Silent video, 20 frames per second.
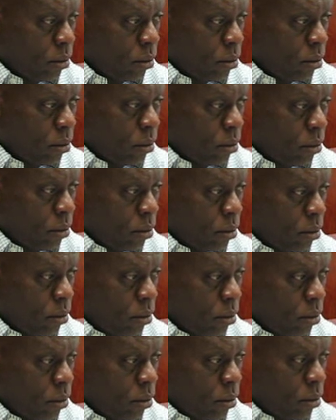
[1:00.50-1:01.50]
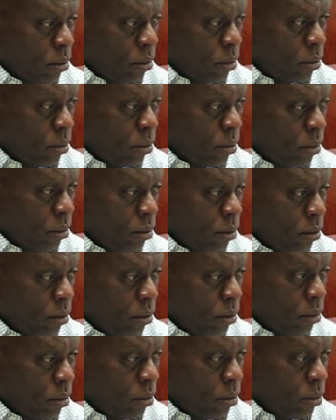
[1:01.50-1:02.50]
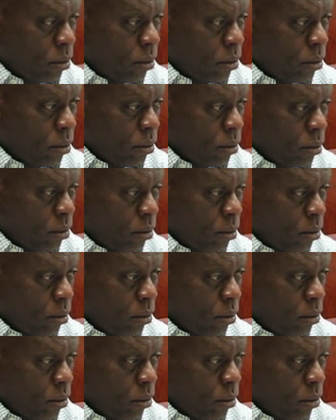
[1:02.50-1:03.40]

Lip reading: No words are spoken by the person on screen.